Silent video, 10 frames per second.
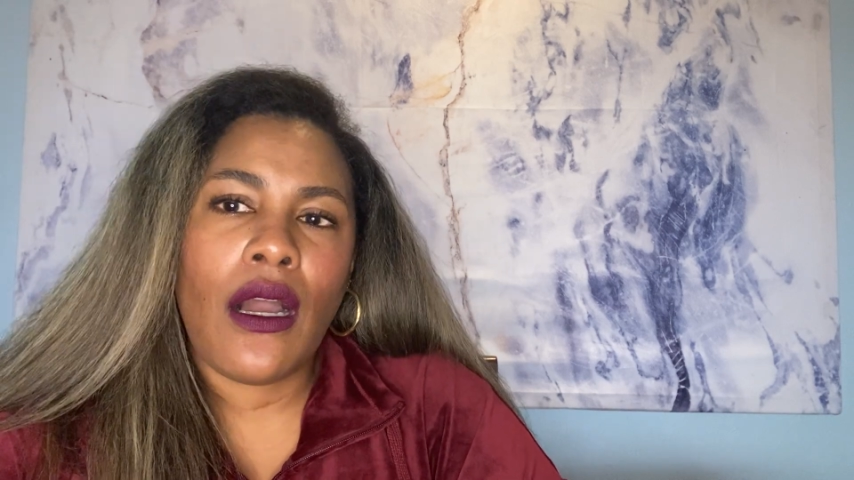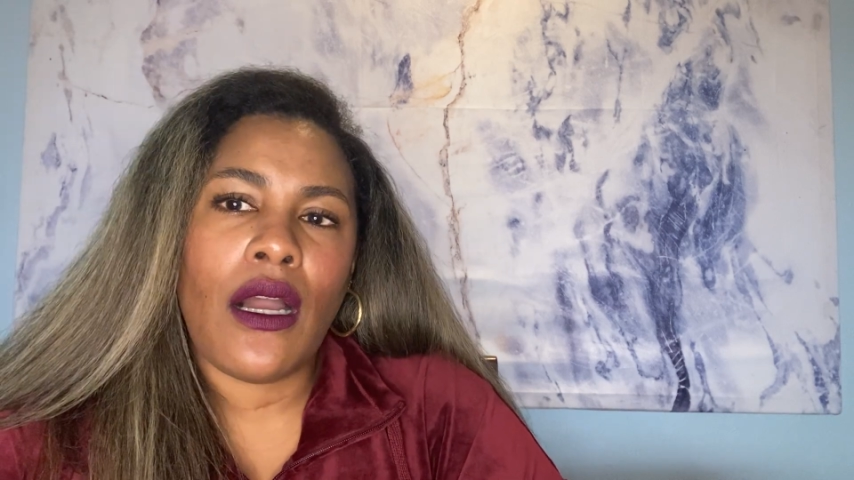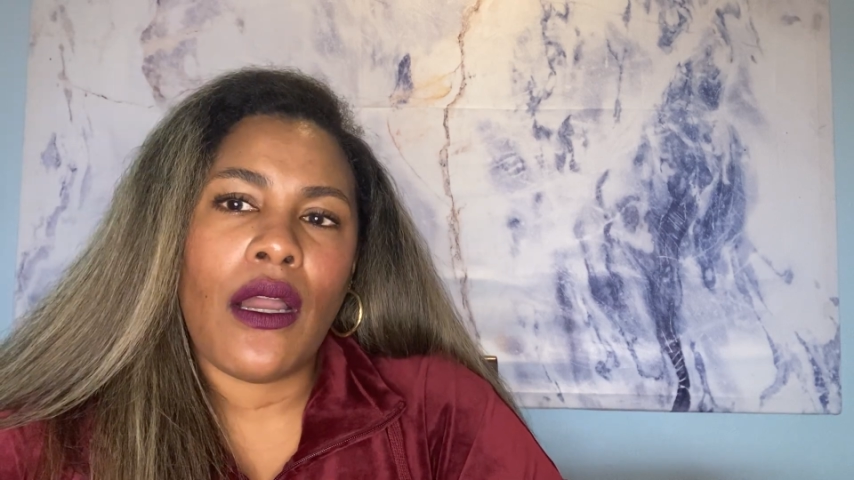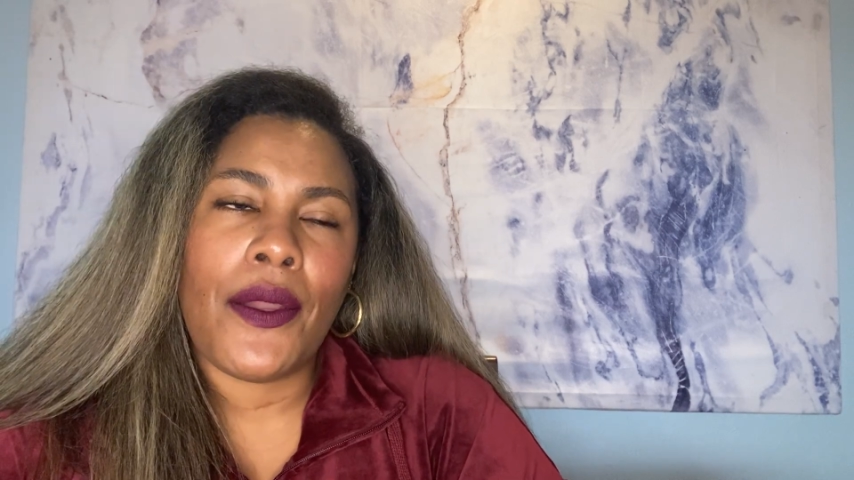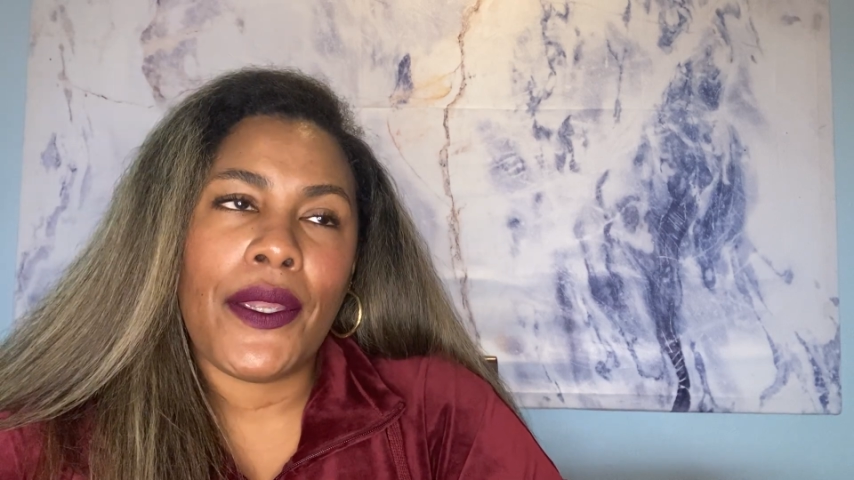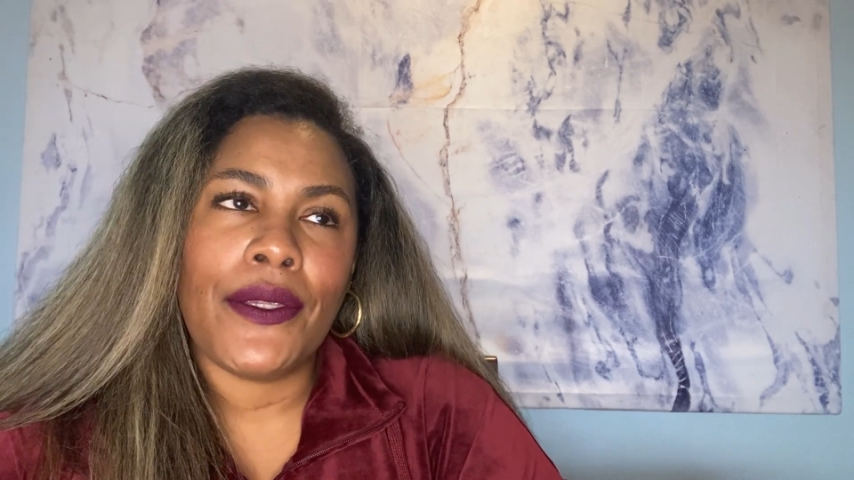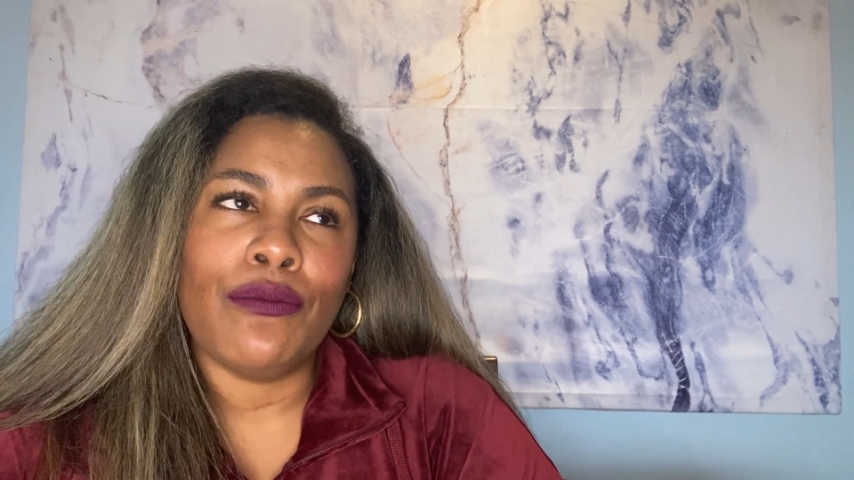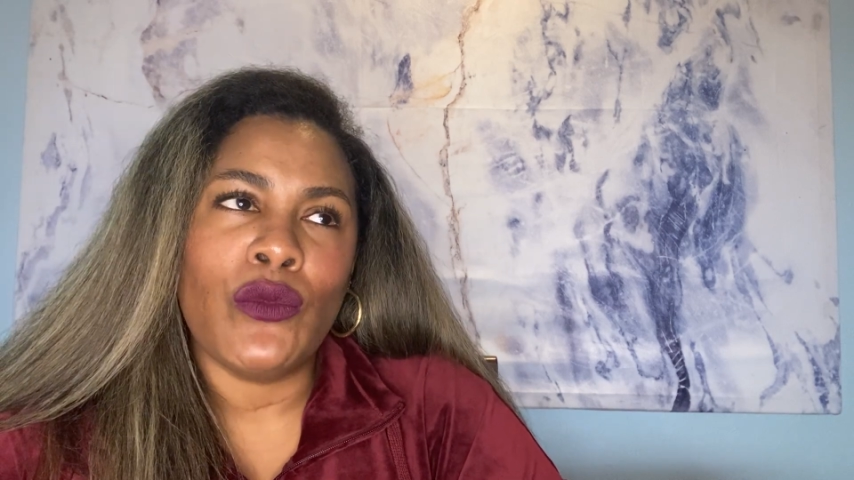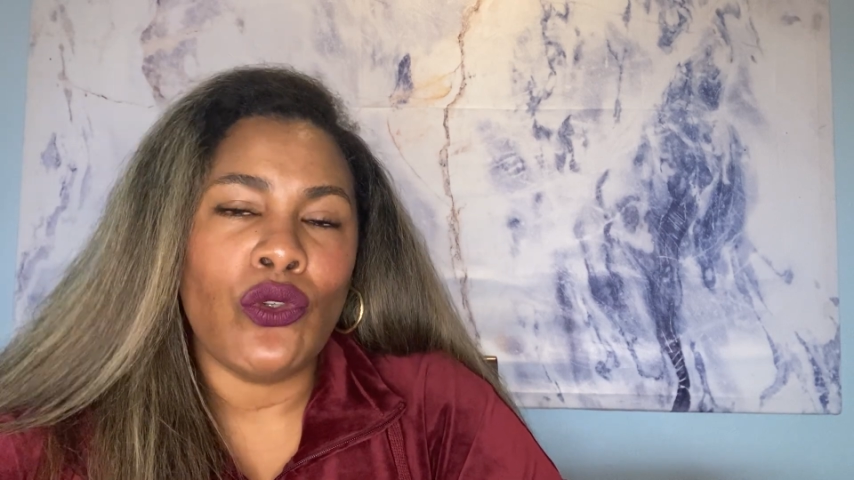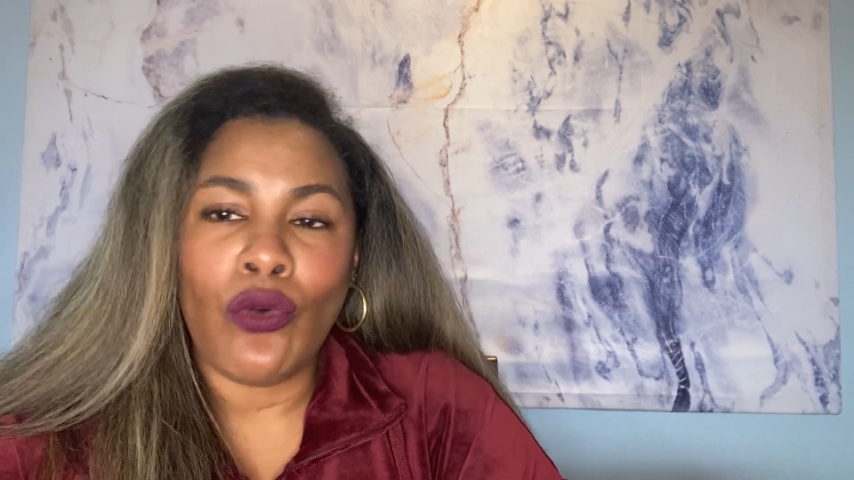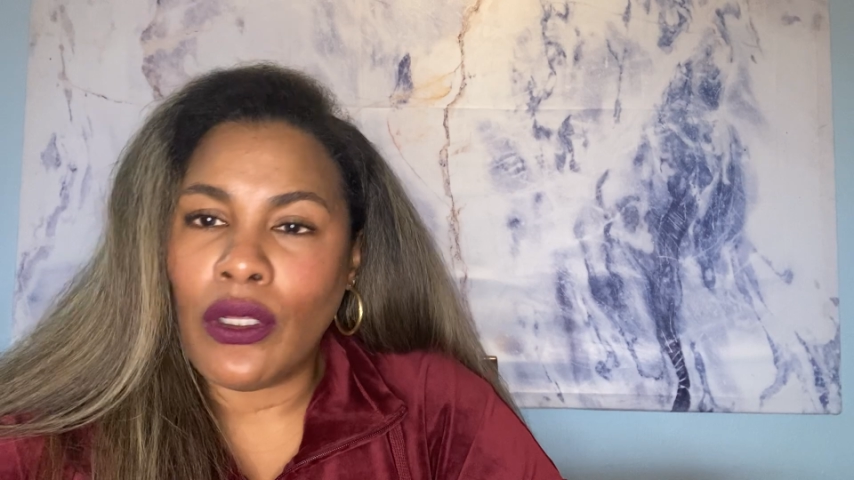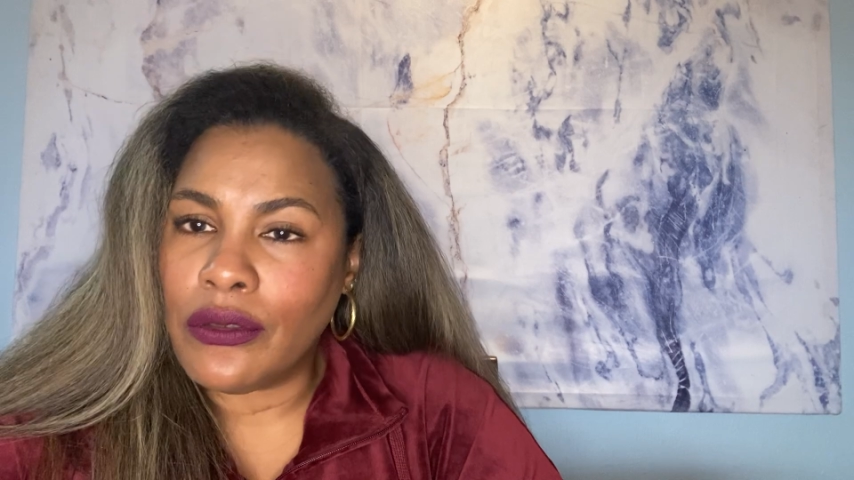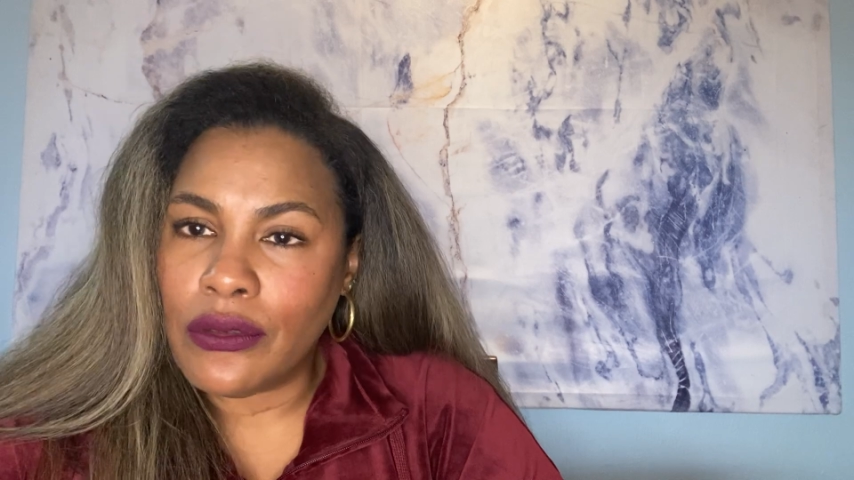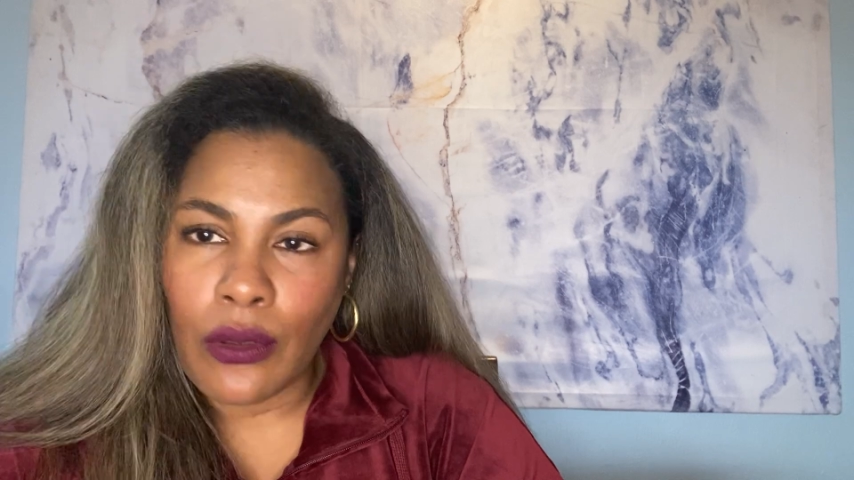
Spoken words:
I do all of the